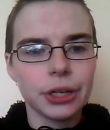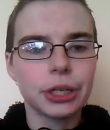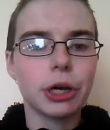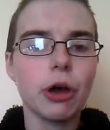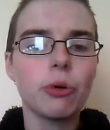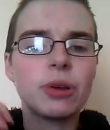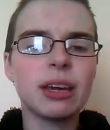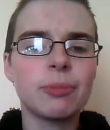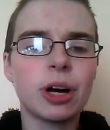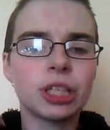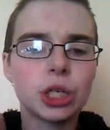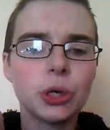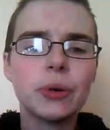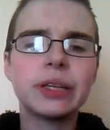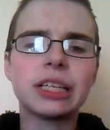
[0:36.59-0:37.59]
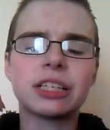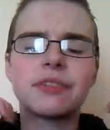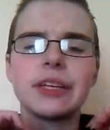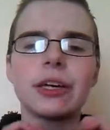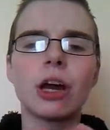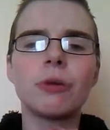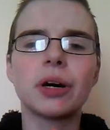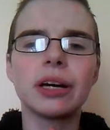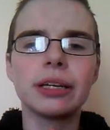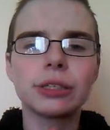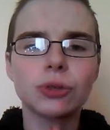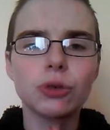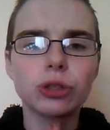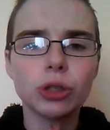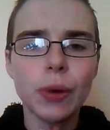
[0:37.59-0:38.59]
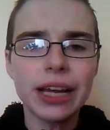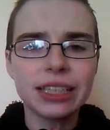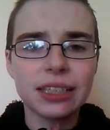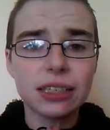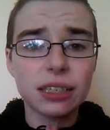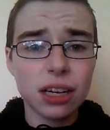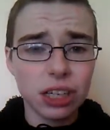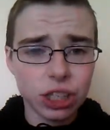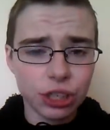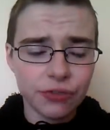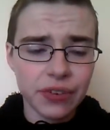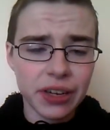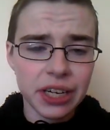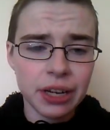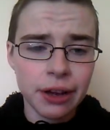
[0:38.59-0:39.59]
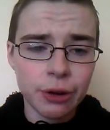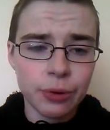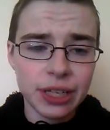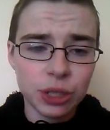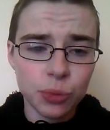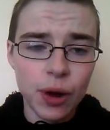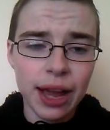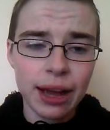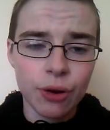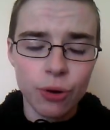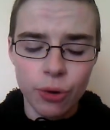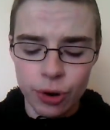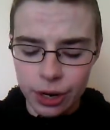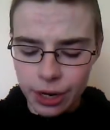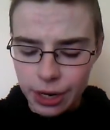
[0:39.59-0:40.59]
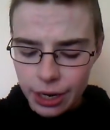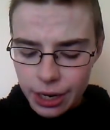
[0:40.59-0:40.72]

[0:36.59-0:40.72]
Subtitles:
Not only am I doing this video, but it's also a discussion video as well.